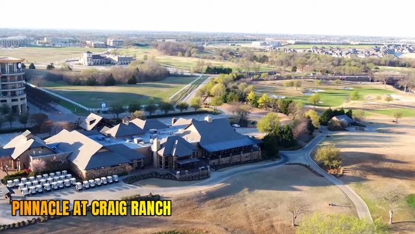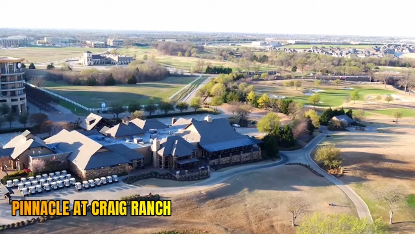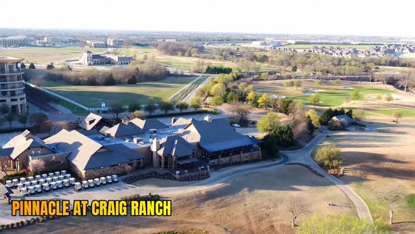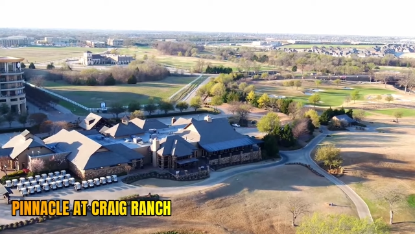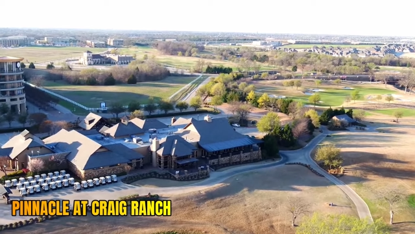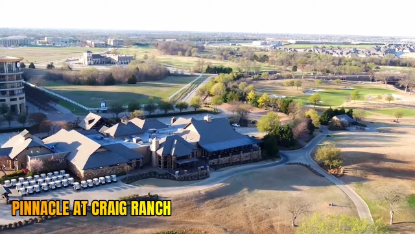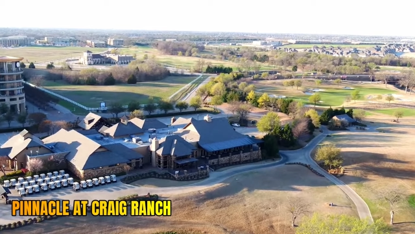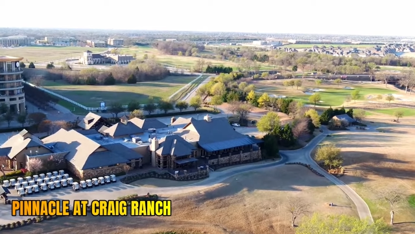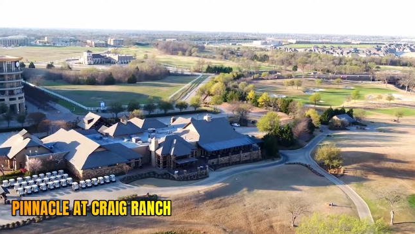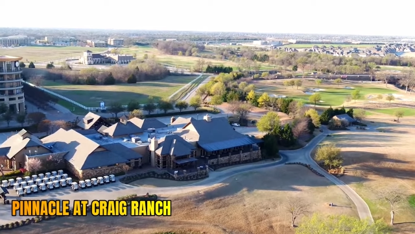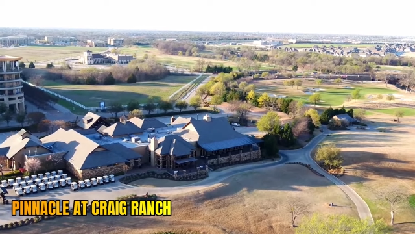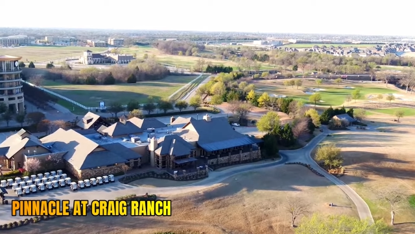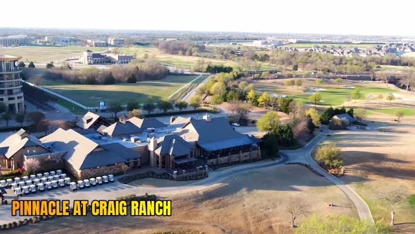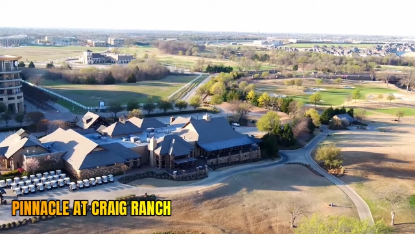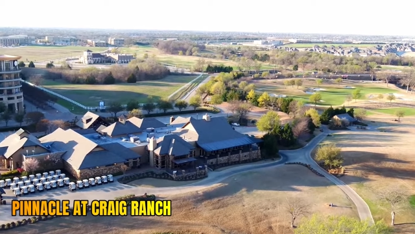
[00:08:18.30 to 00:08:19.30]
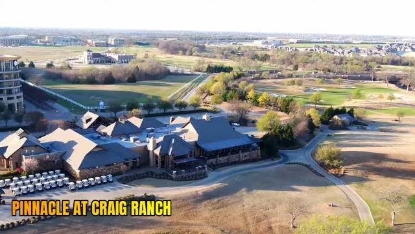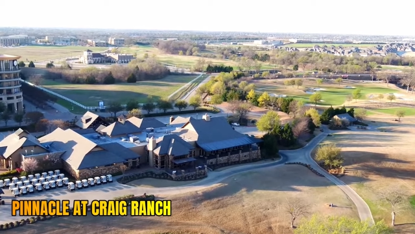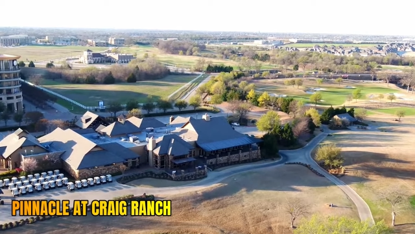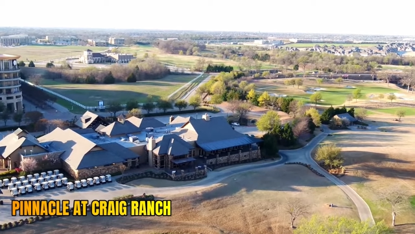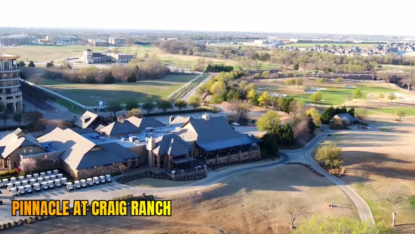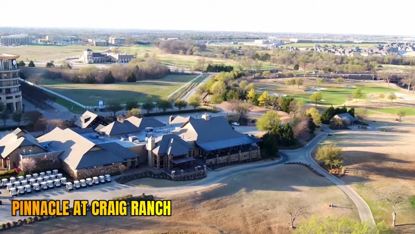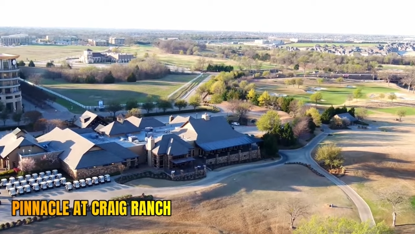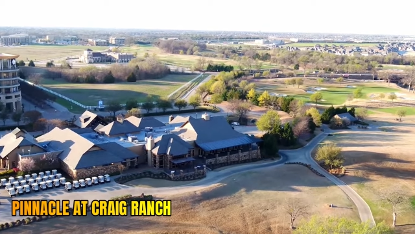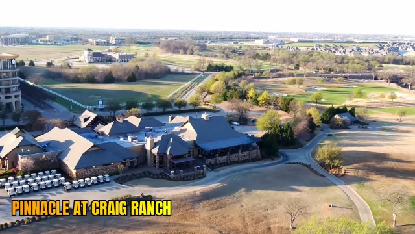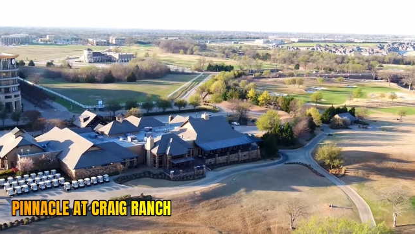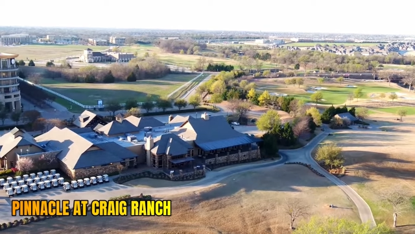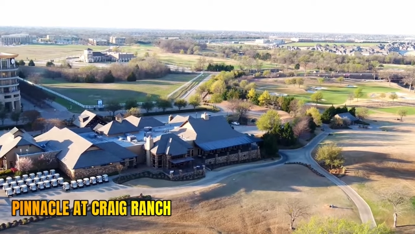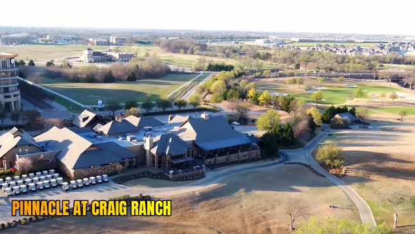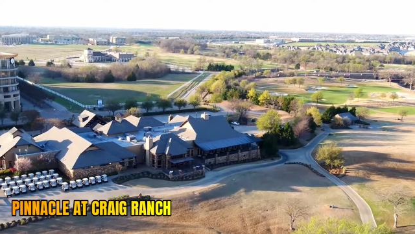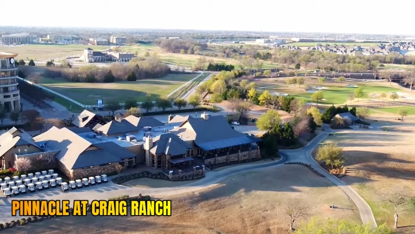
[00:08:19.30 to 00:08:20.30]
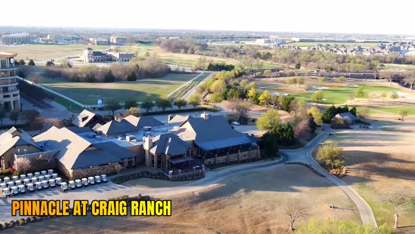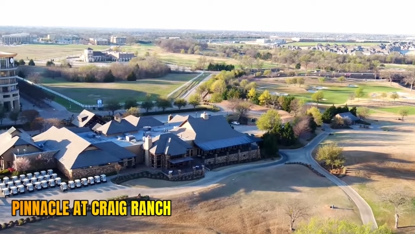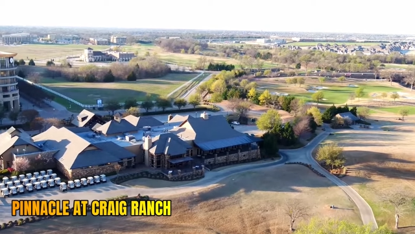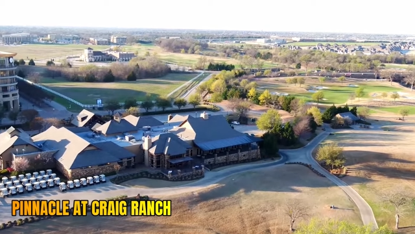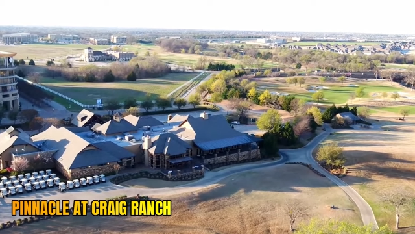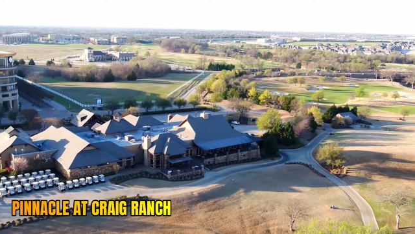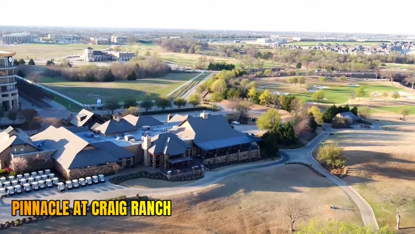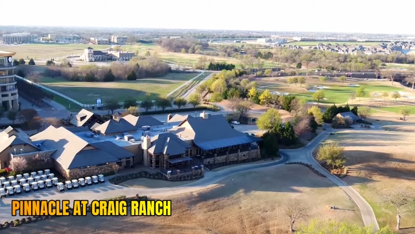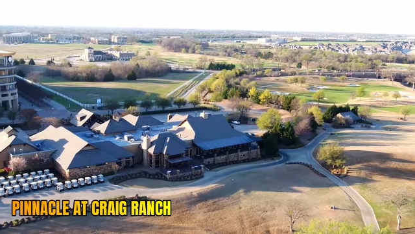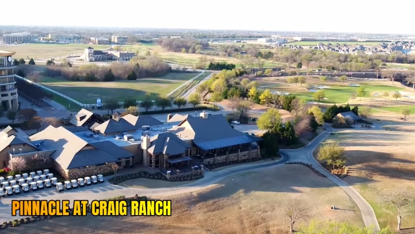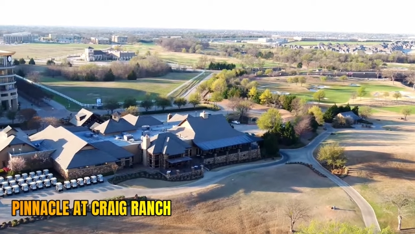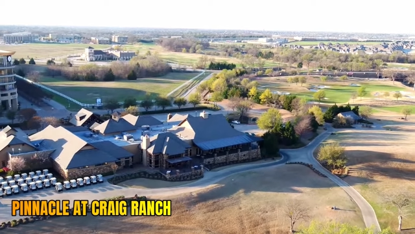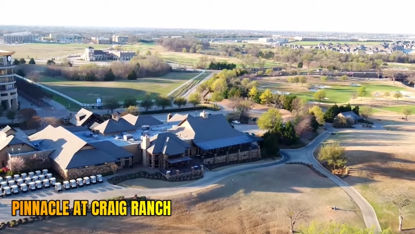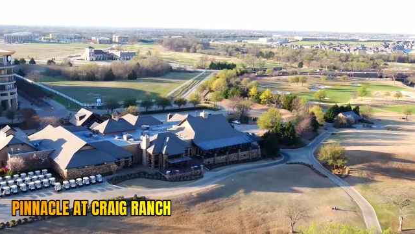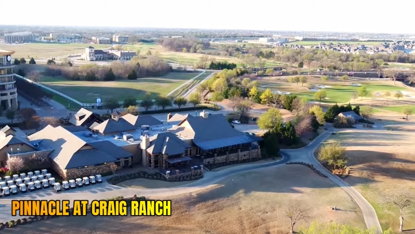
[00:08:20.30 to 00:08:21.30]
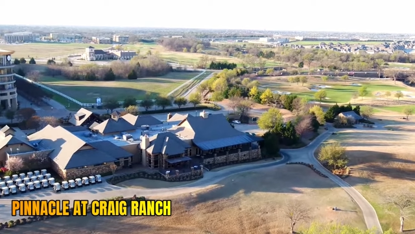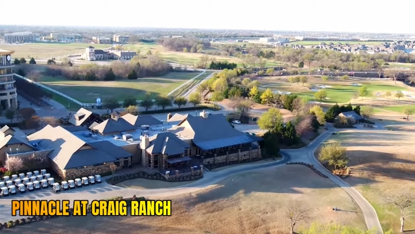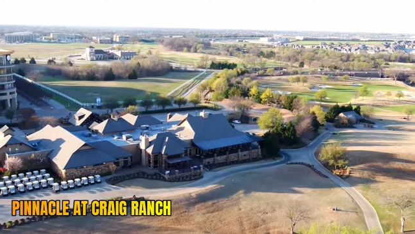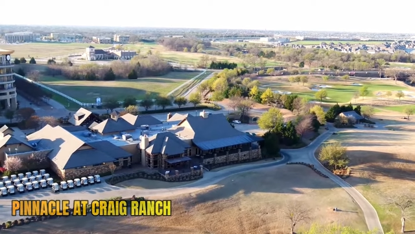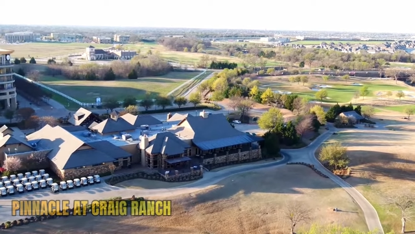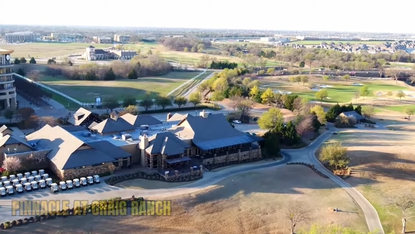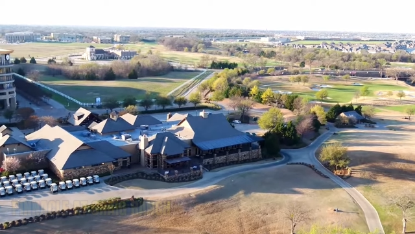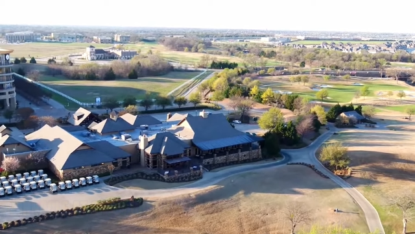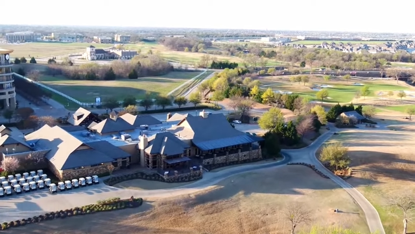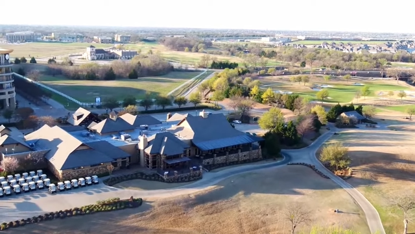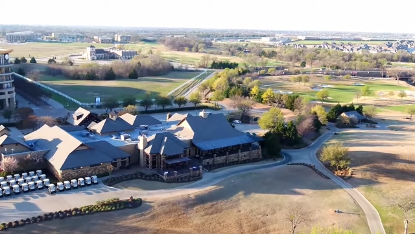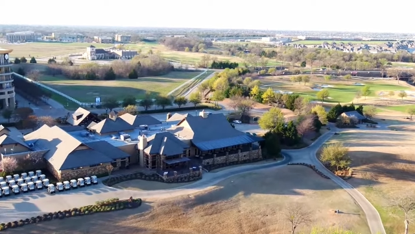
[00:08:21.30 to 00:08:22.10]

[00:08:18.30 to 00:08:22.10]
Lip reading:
(no speaker visible)